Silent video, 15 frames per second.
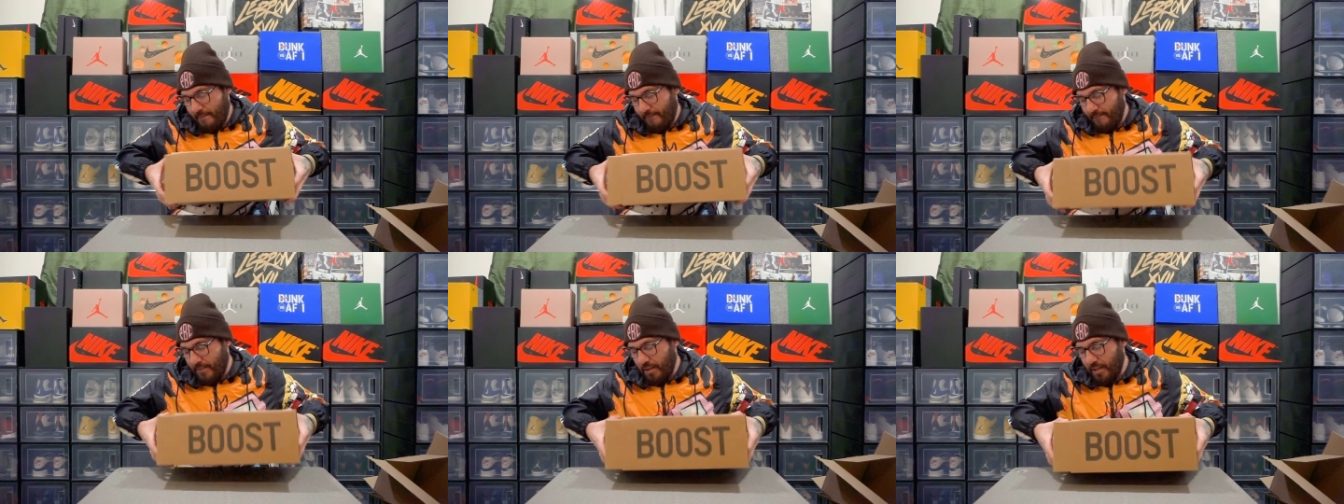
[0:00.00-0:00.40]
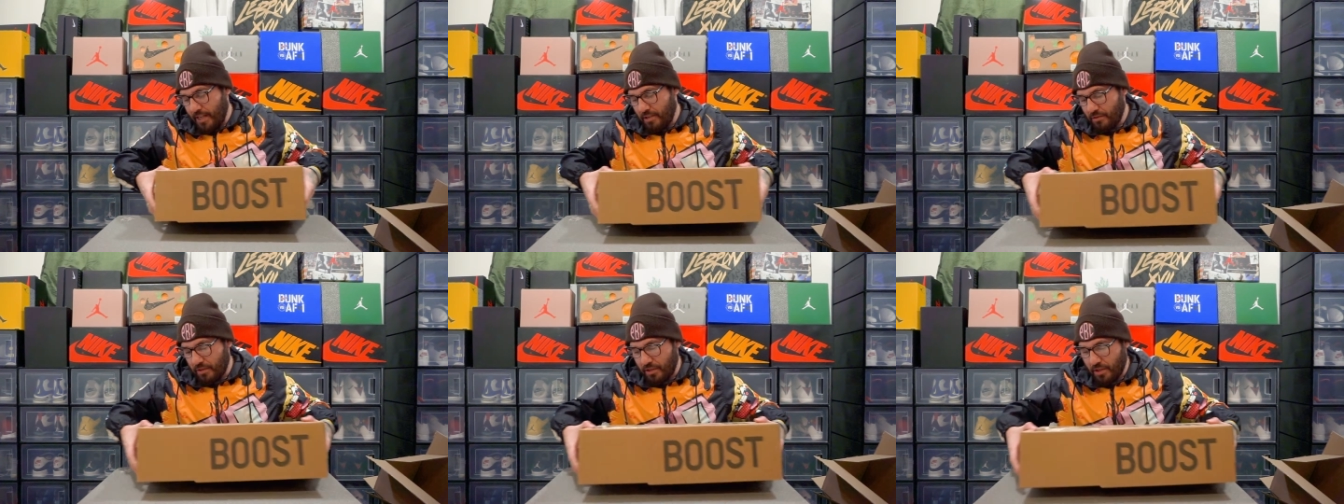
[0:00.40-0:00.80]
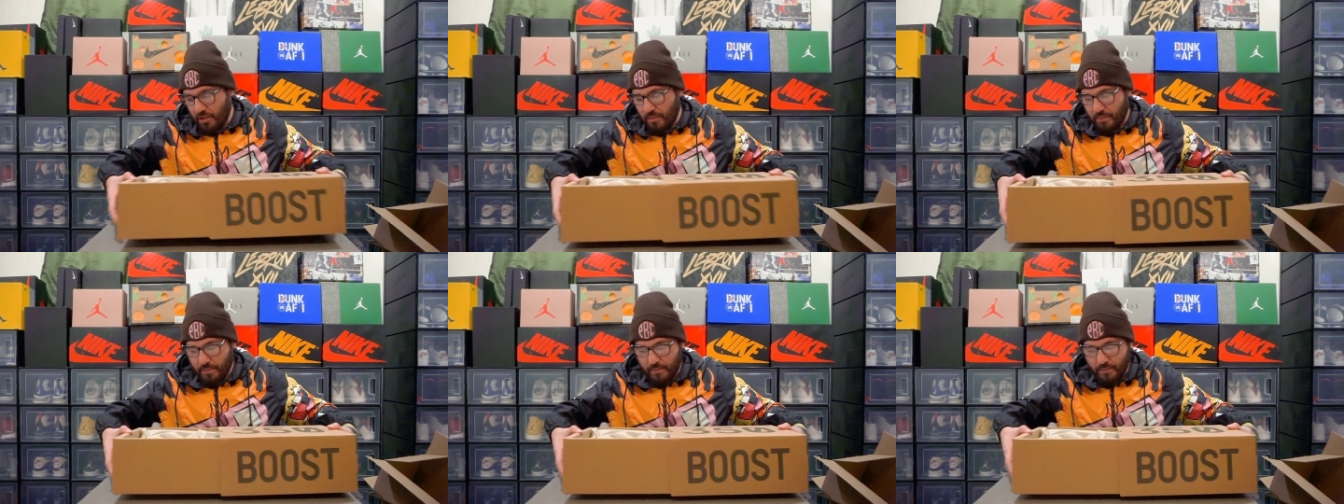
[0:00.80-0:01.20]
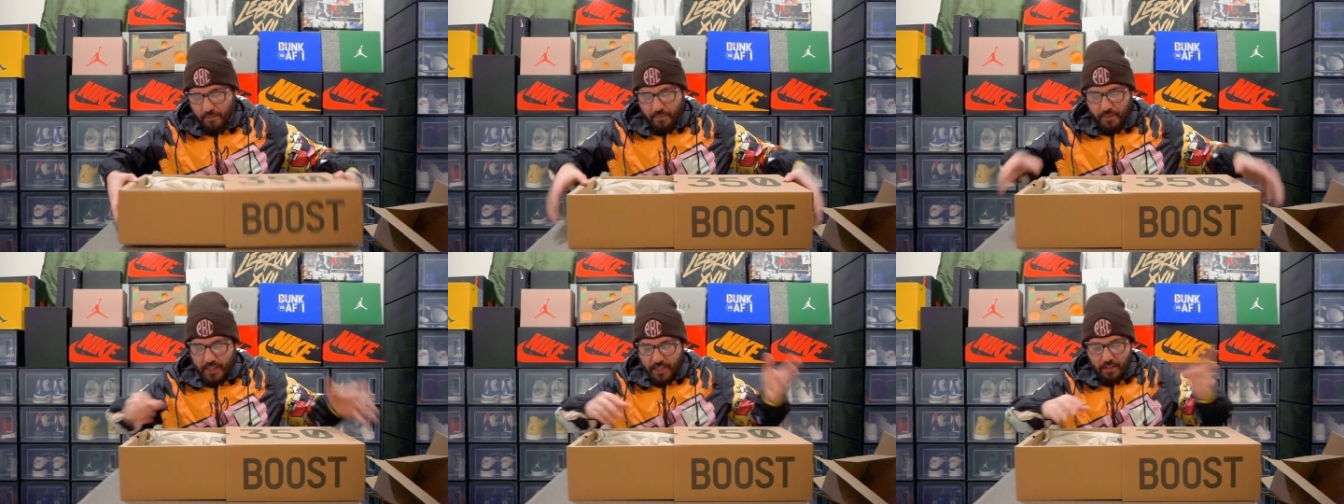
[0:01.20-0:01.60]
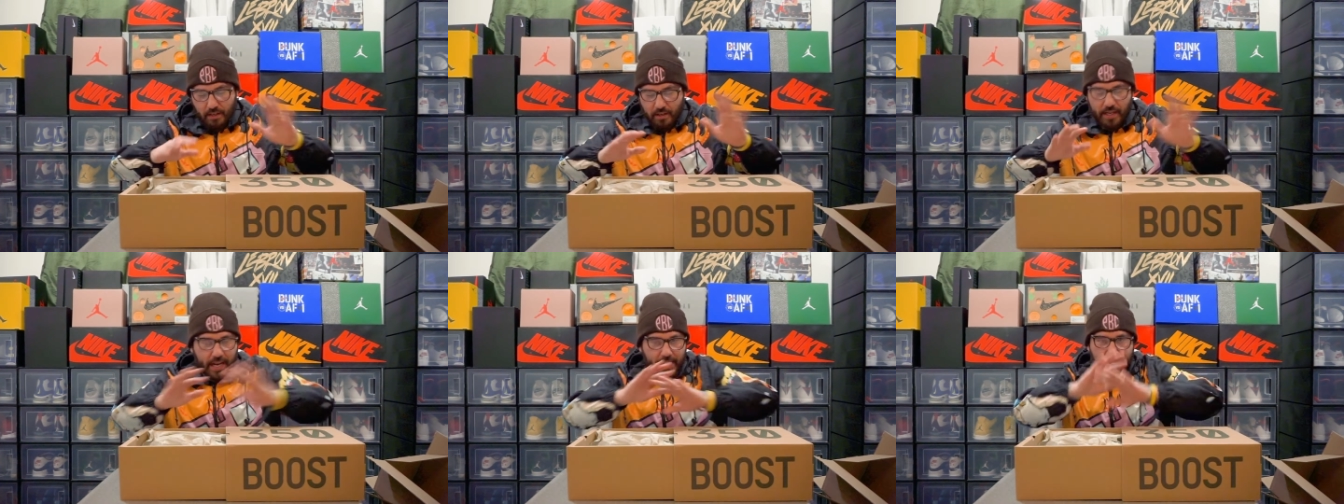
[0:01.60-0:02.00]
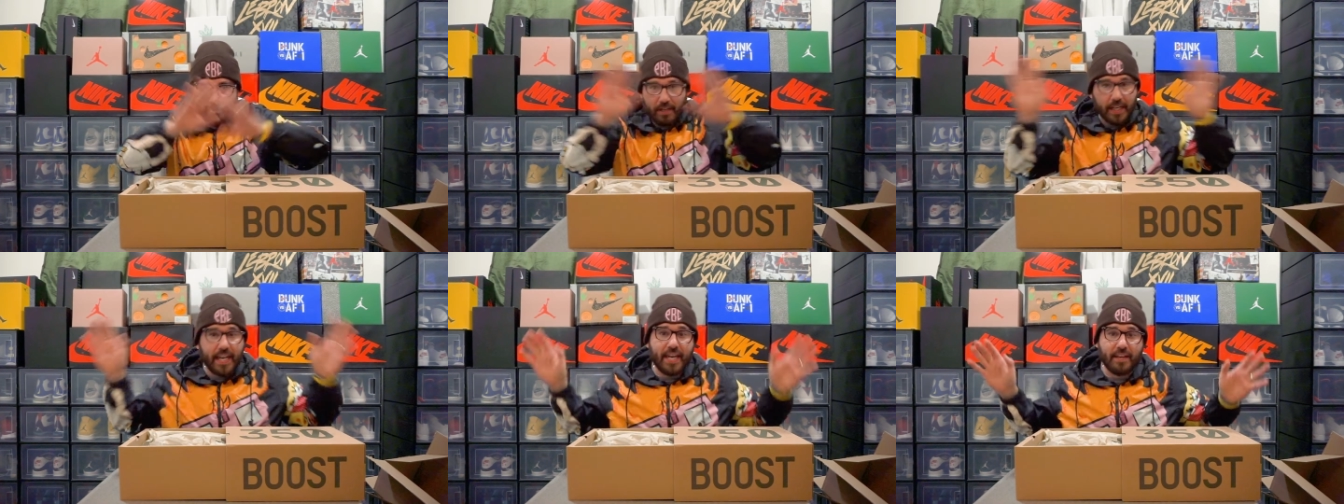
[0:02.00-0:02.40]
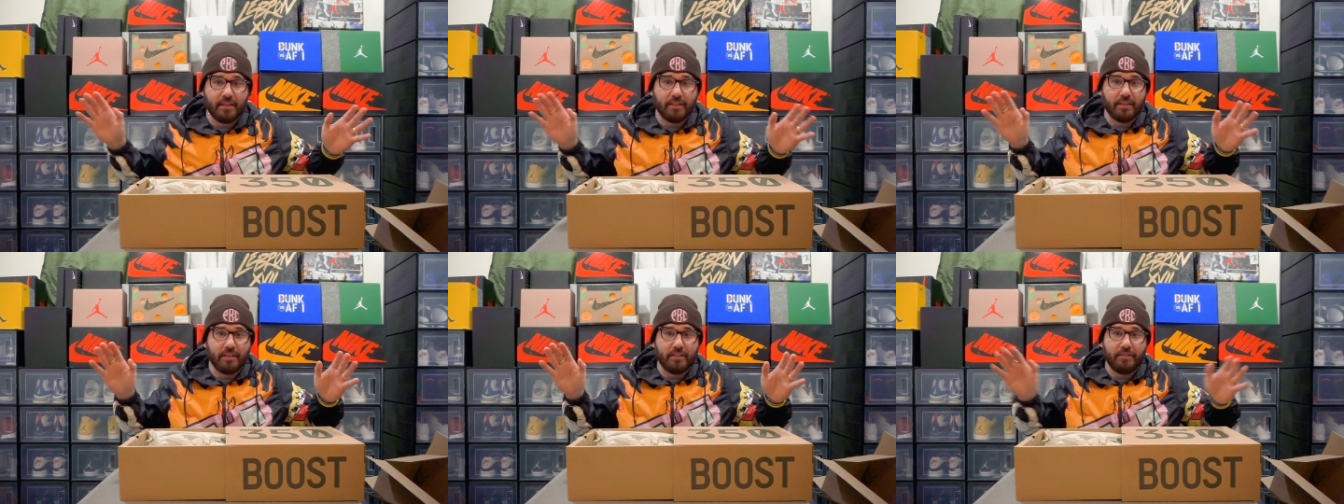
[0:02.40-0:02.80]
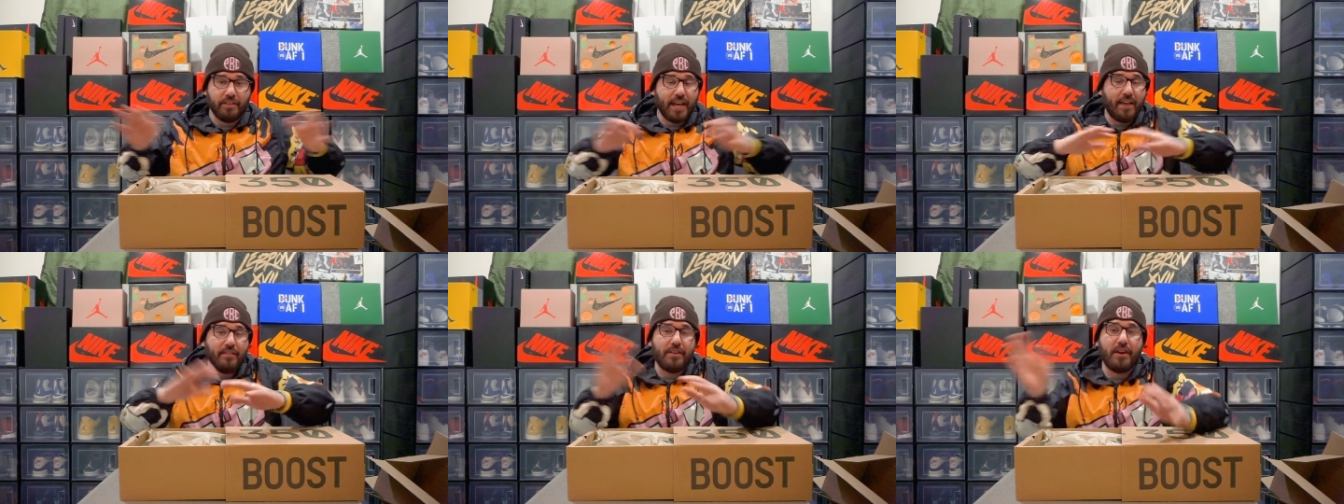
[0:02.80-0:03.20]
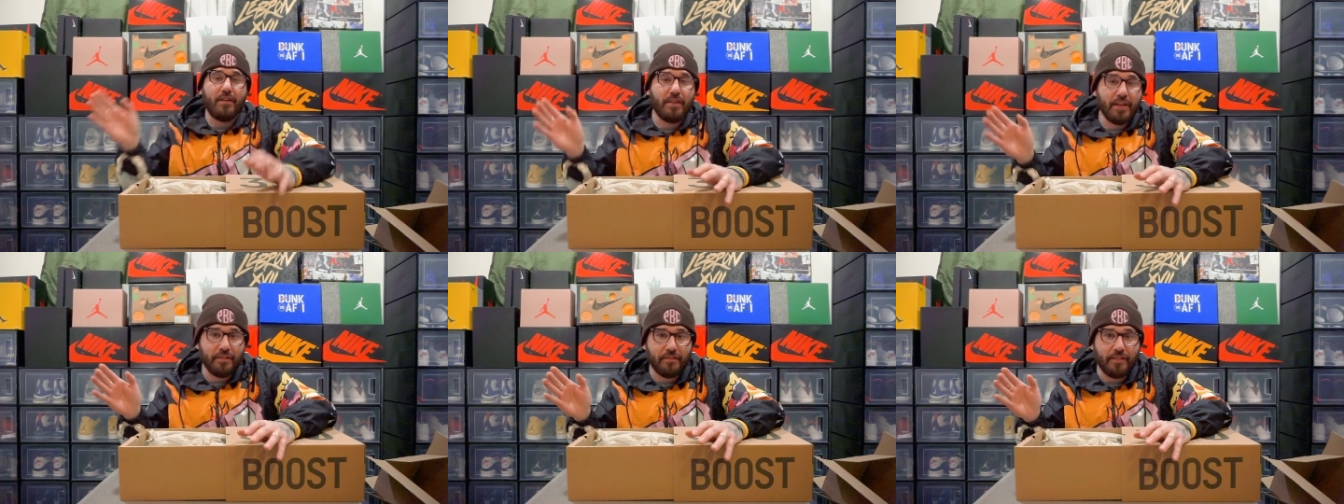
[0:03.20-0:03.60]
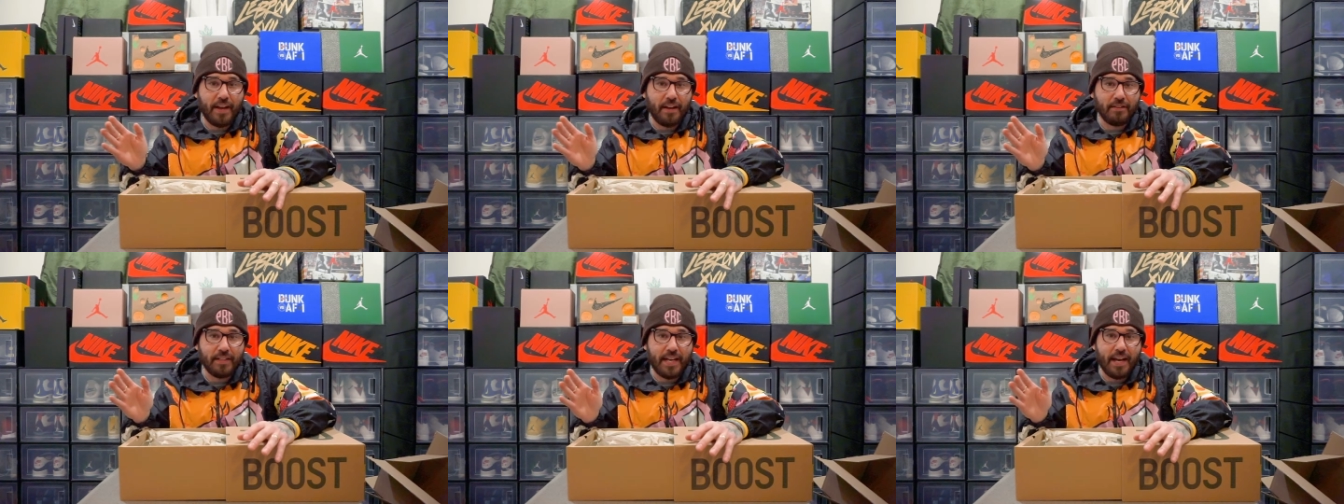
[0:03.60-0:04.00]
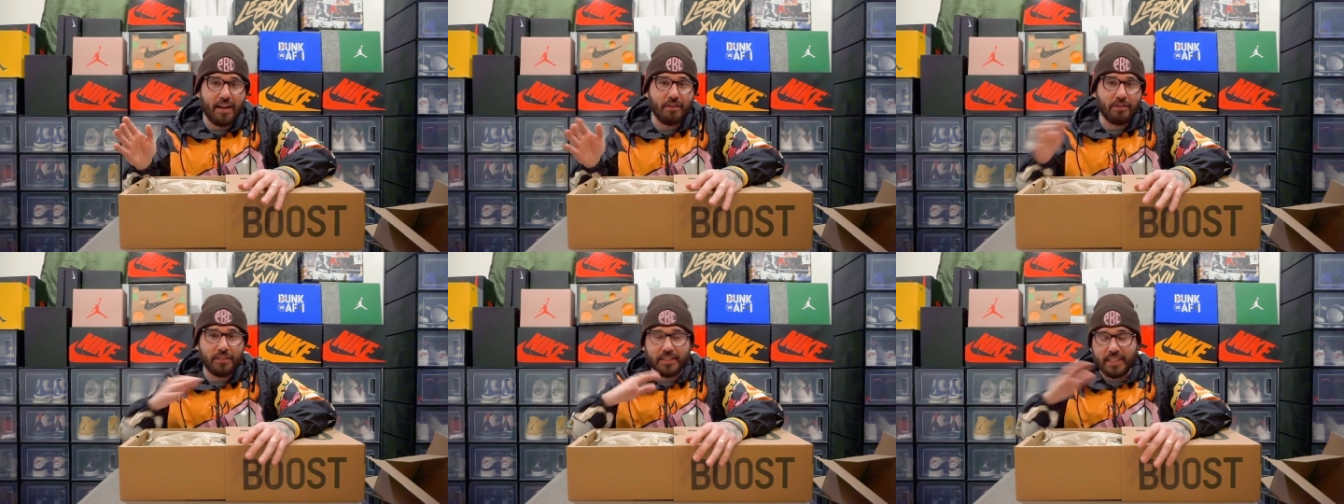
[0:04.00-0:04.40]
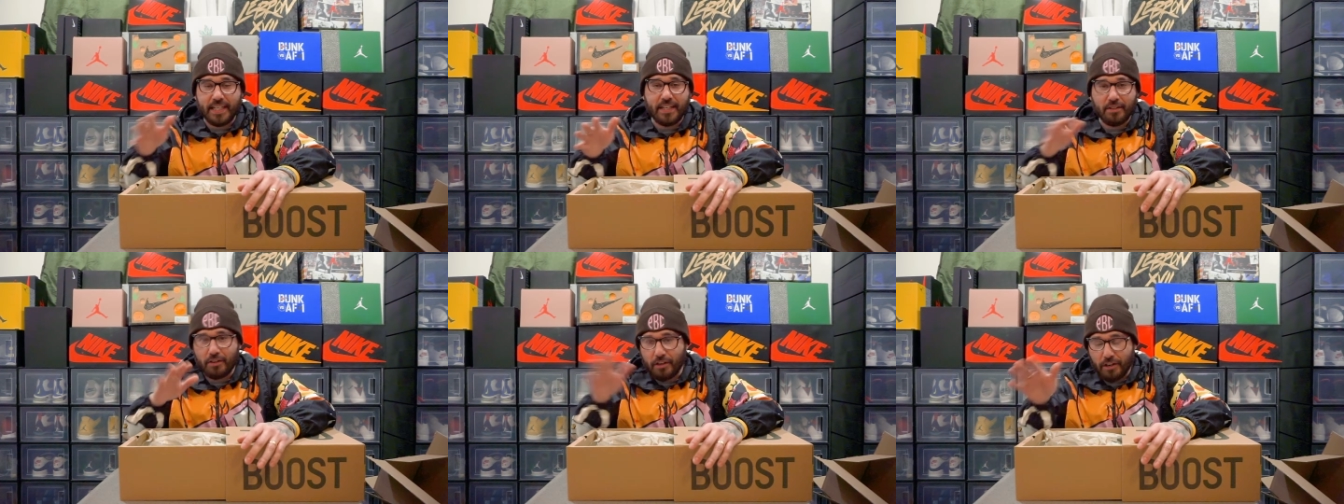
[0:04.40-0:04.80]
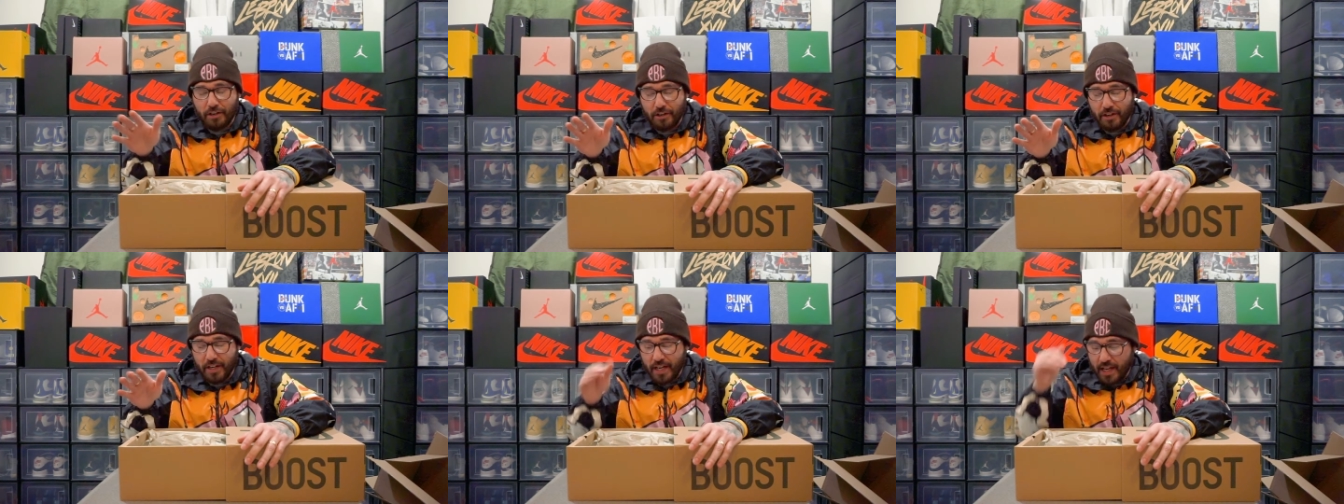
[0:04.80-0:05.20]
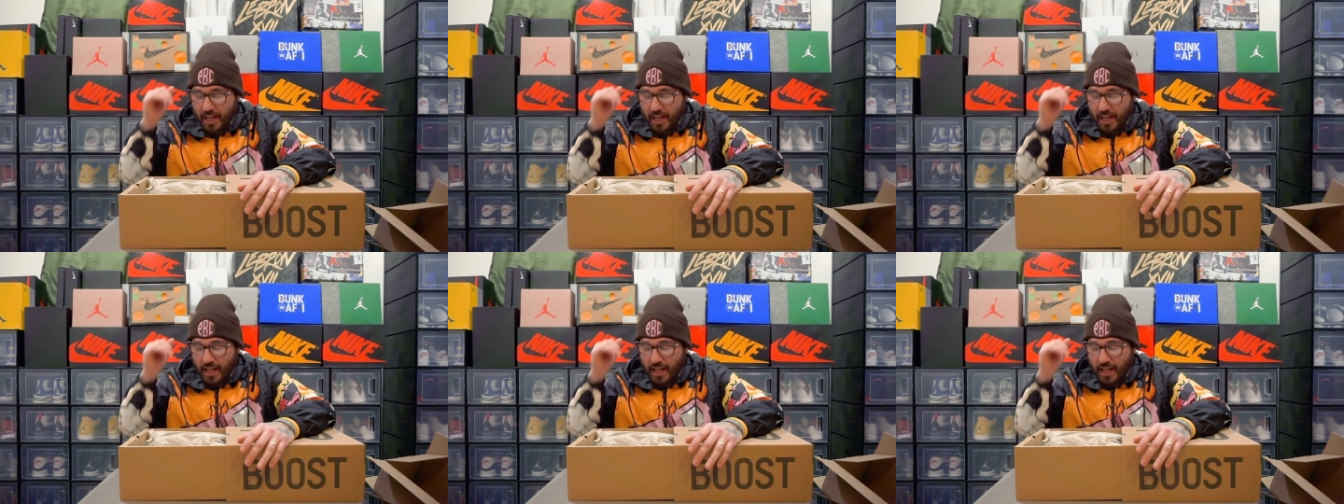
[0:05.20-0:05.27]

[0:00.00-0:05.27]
So these were dope. These are like, again, if you haven't already found out or seen or heard,